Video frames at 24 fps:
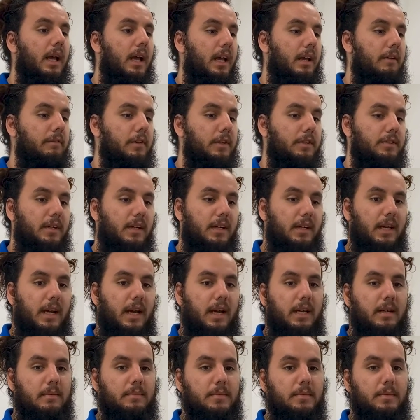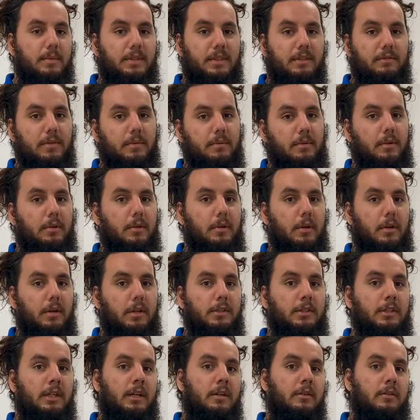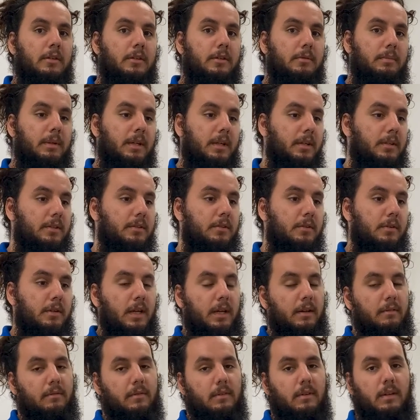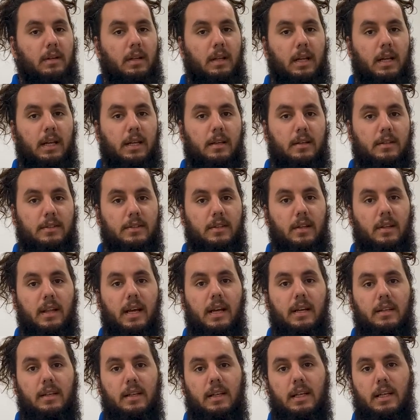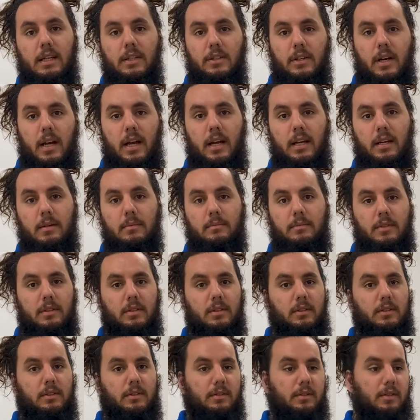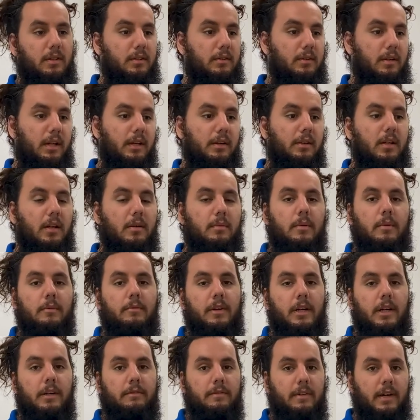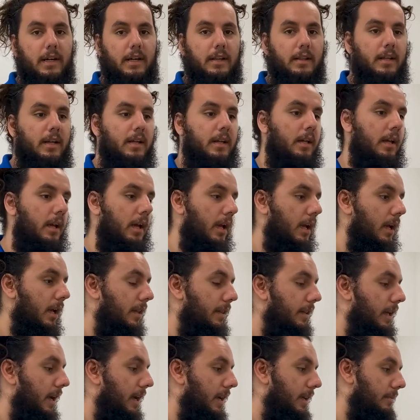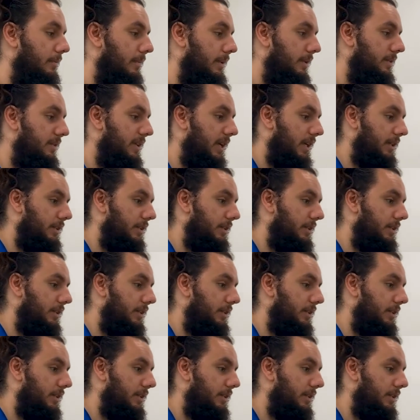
if there's any items missing from the order in general, because you can like select each item to just like double verify that the item is